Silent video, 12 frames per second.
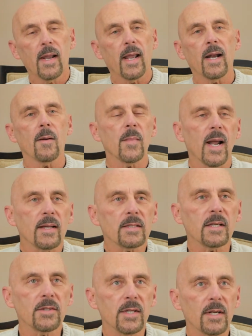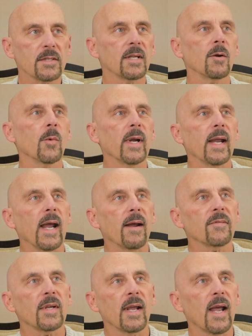and I'm not suggesting we
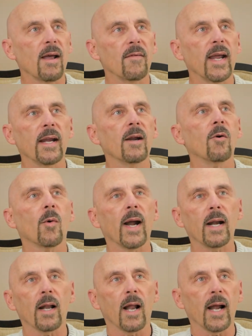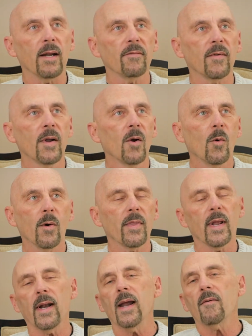have to have a great life or
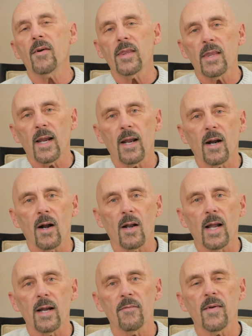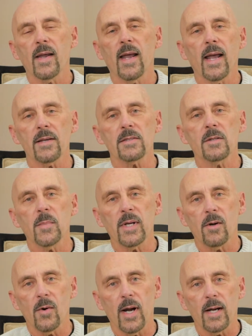that everything in our life has to be
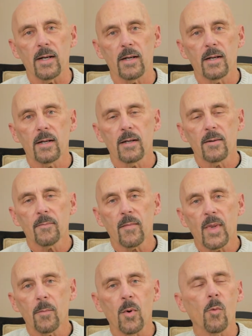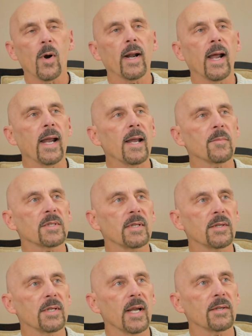great. But what I am
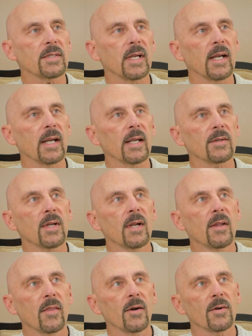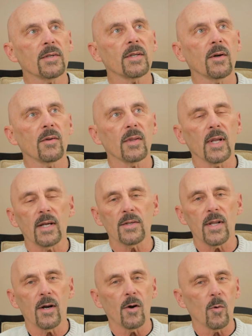suggesting is there are certain things
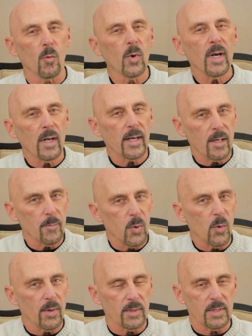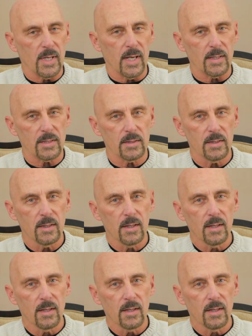that are really important to us,